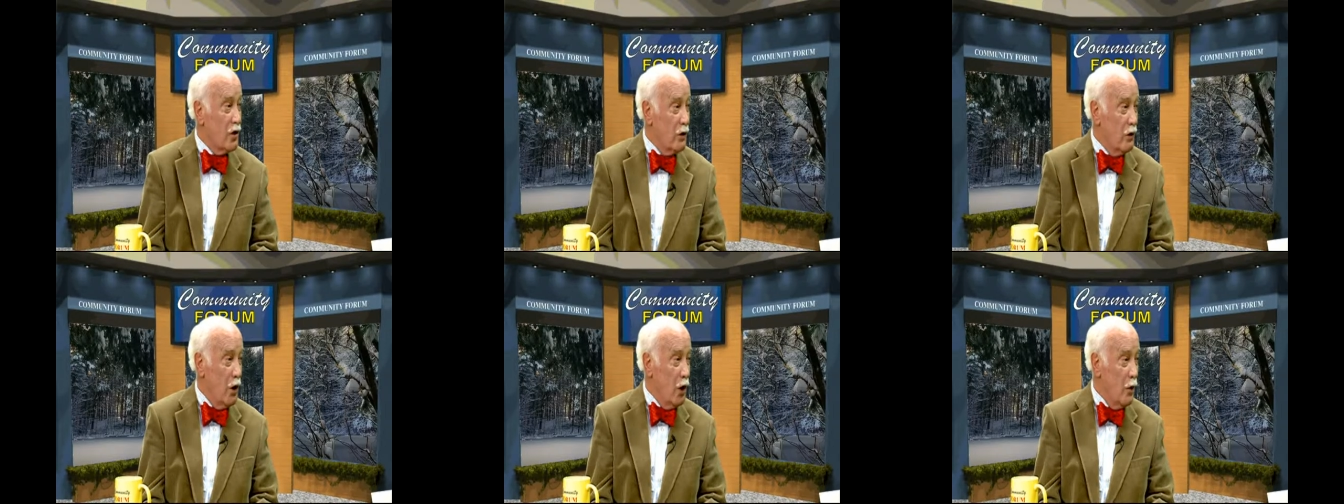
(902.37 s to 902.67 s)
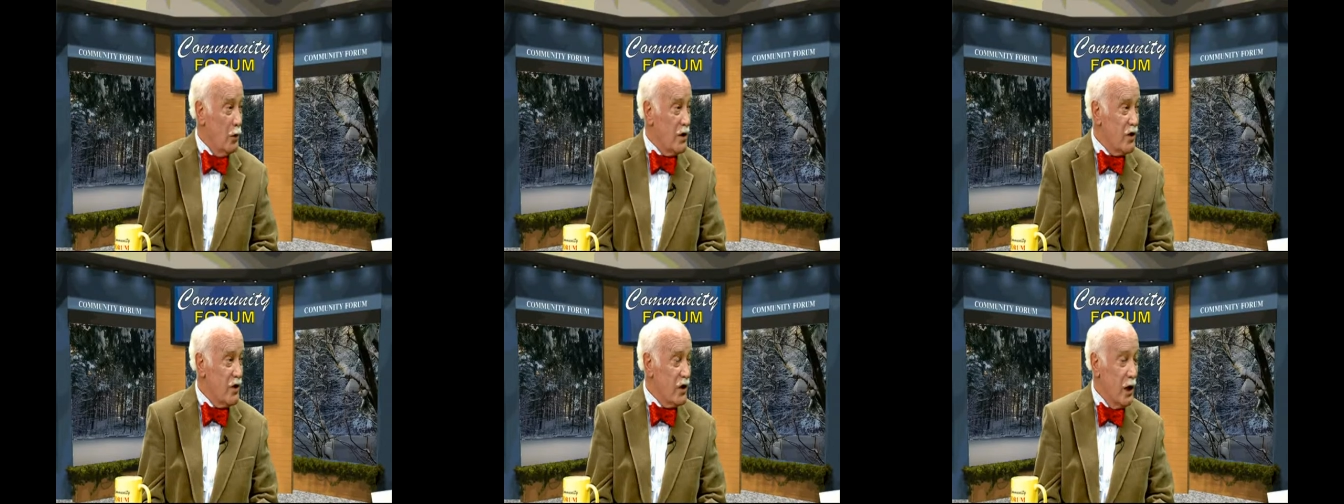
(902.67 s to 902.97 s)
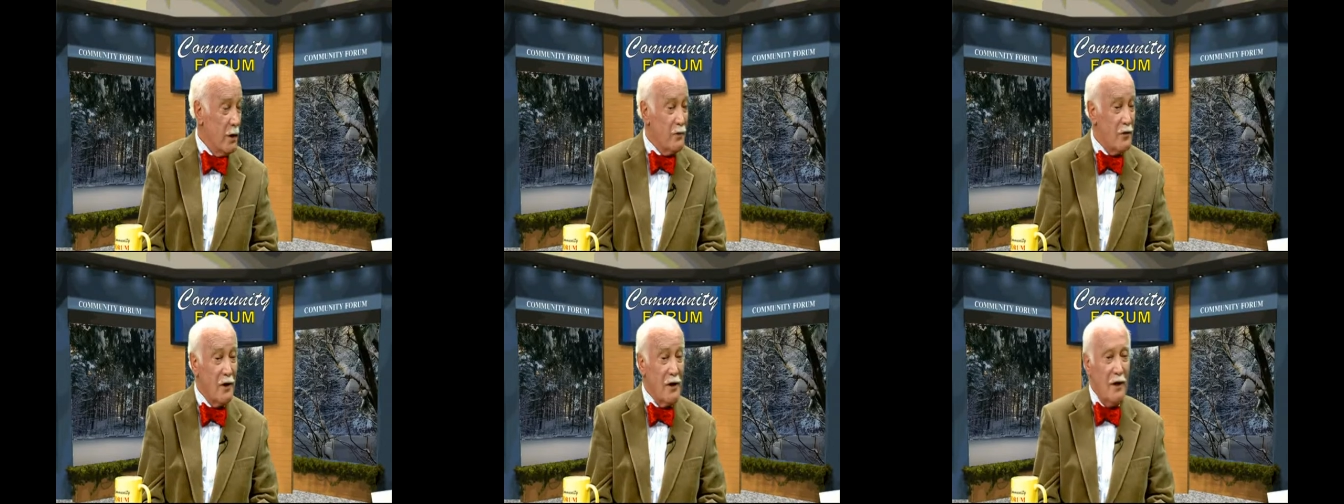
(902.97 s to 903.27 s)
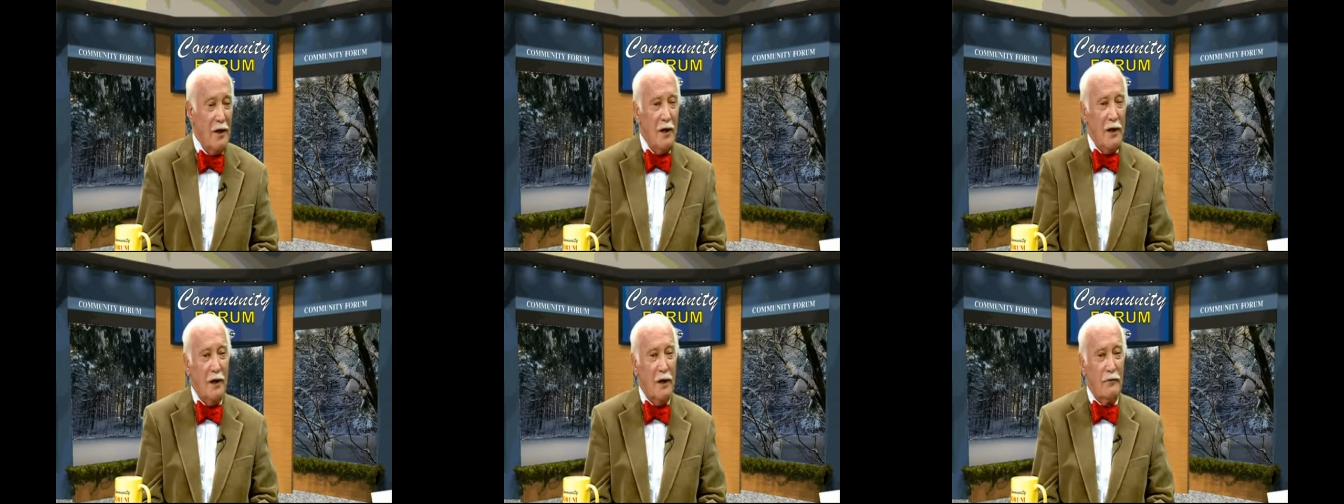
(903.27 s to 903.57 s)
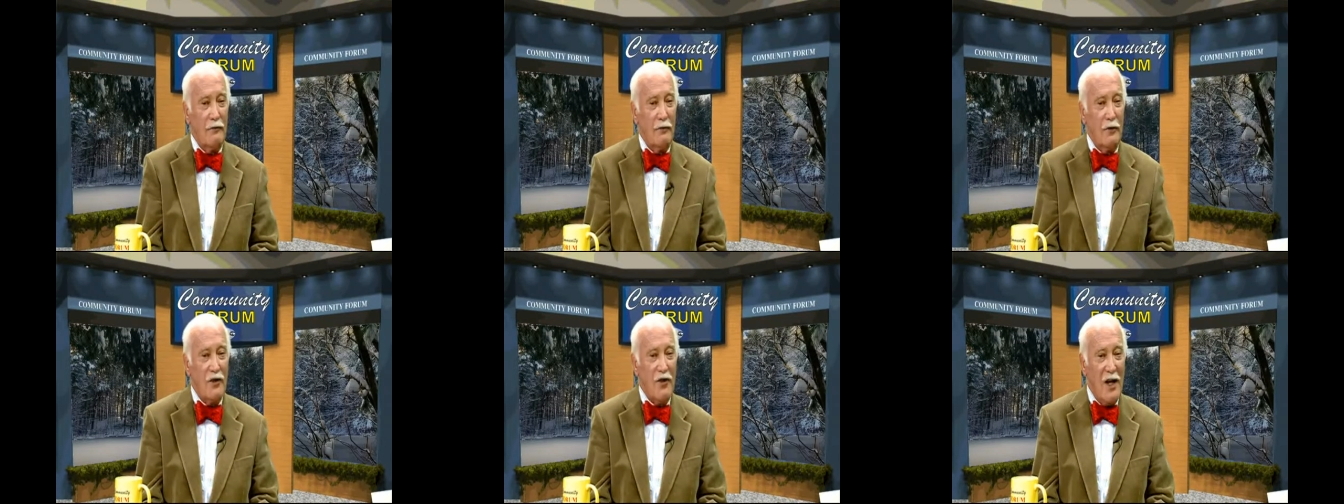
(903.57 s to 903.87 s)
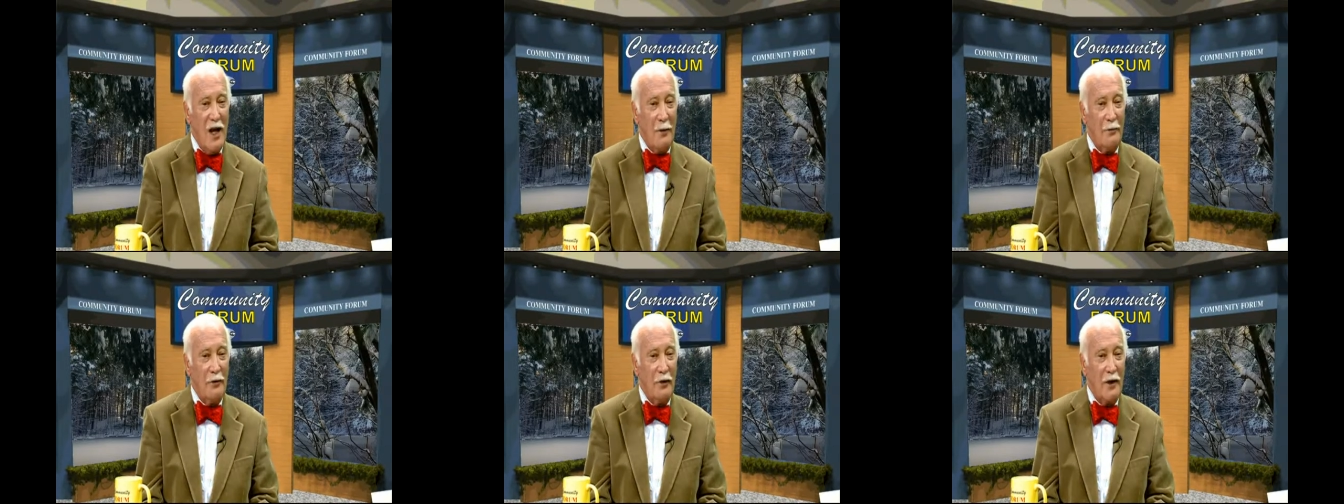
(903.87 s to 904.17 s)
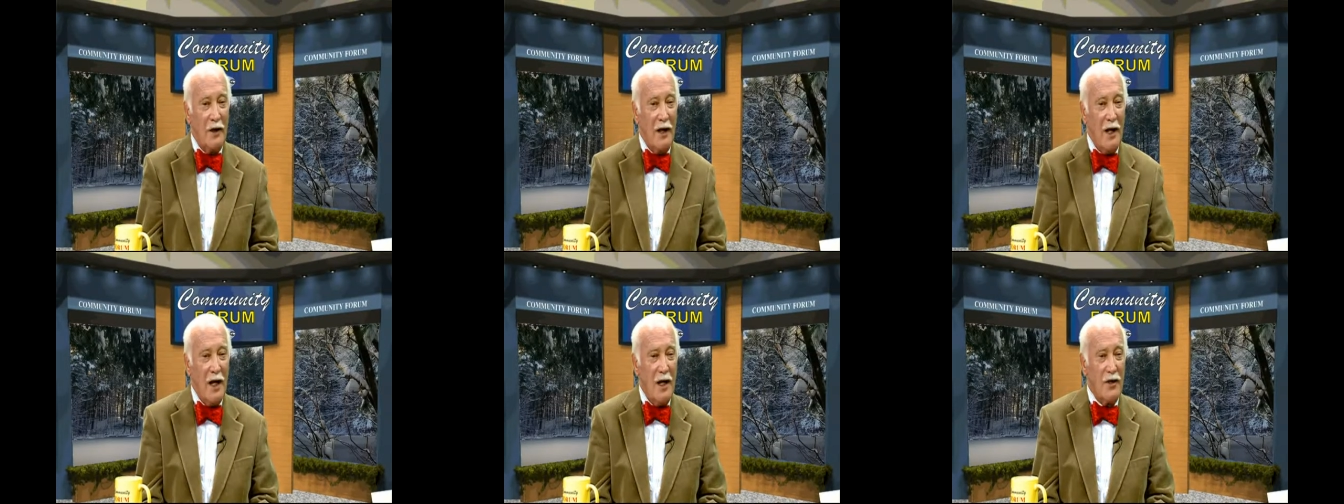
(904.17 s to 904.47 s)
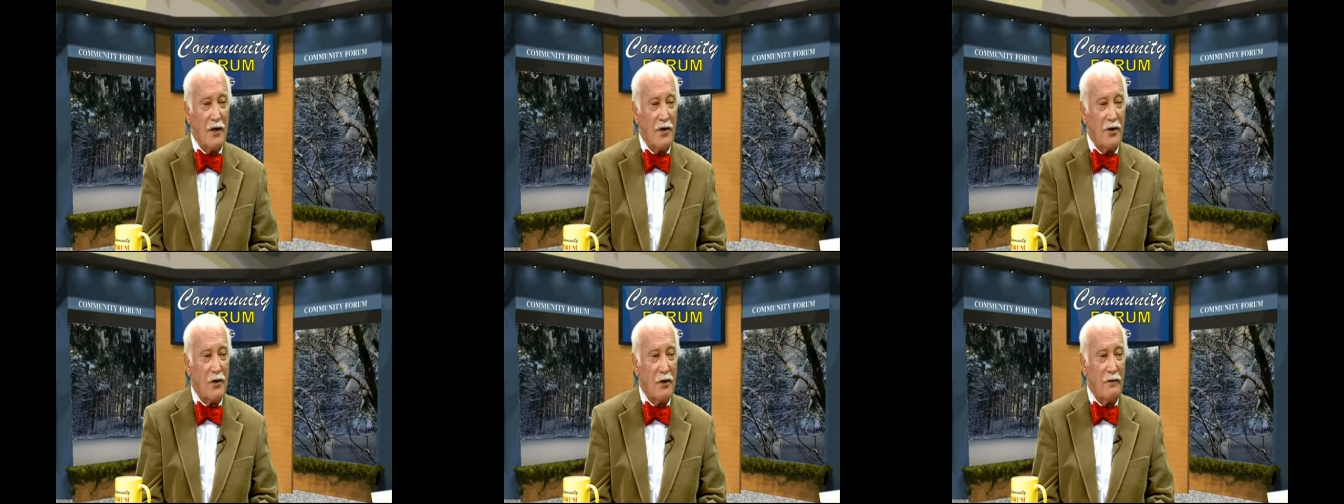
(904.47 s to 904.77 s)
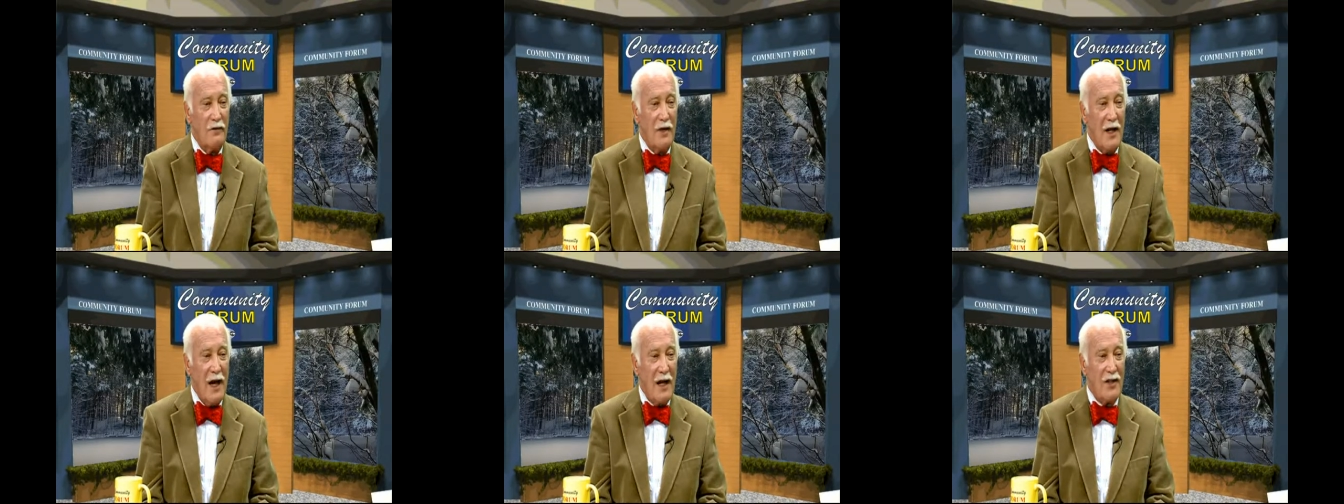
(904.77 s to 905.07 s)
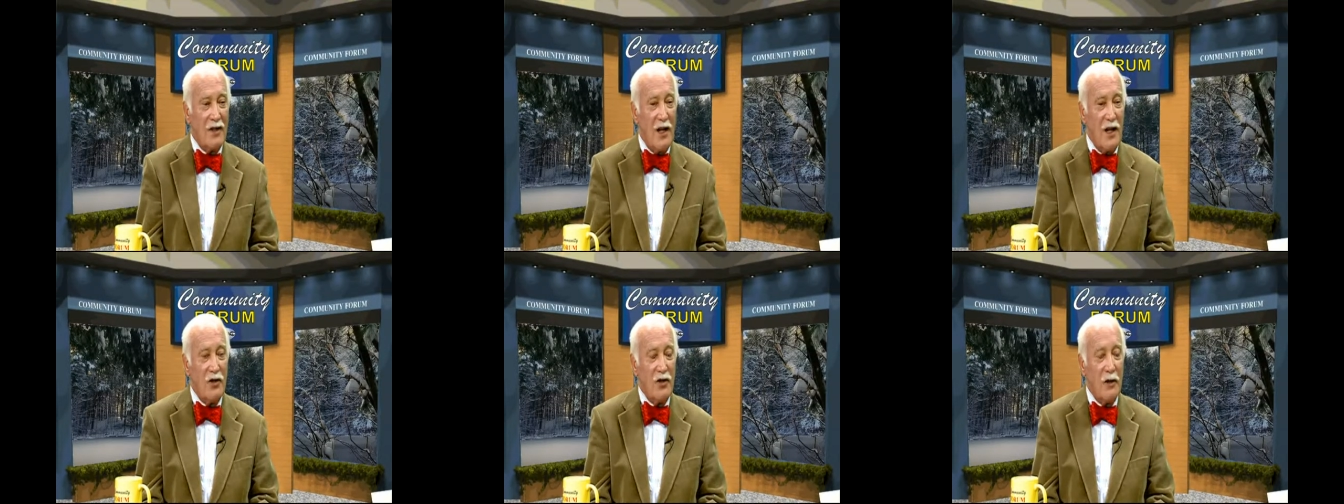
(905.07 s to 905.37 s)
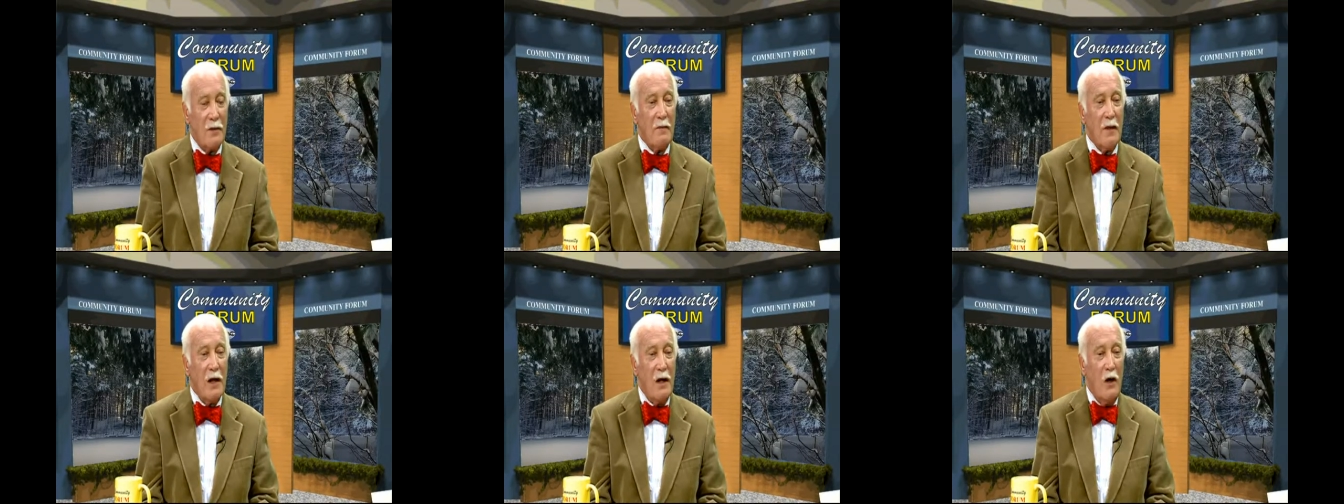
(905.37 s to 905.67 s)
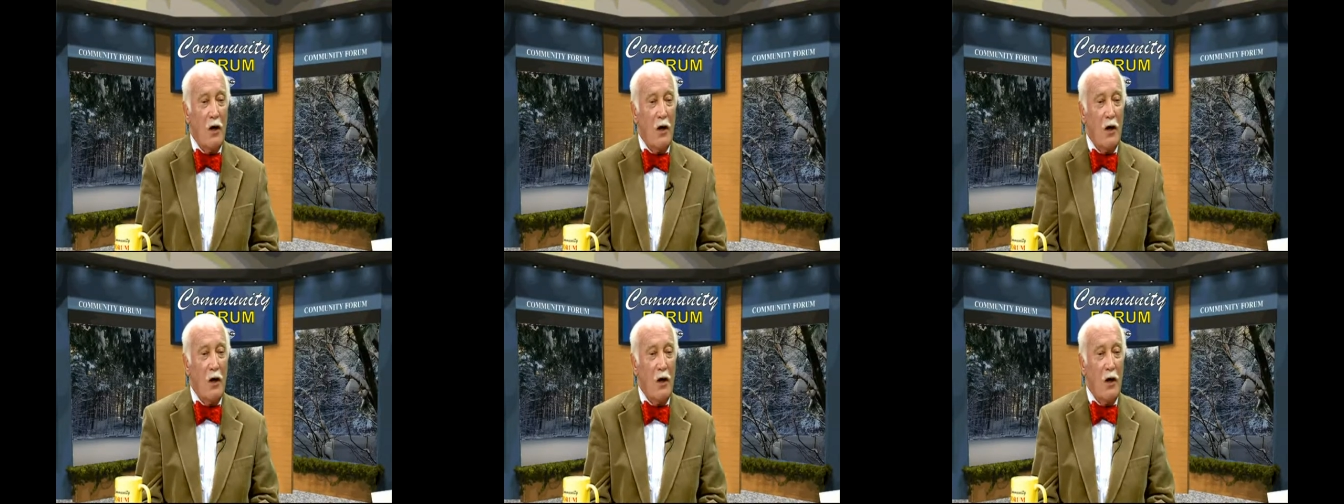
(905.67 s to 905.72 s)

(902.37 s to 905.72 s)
always comes. Uh, for example, in cases of taxation,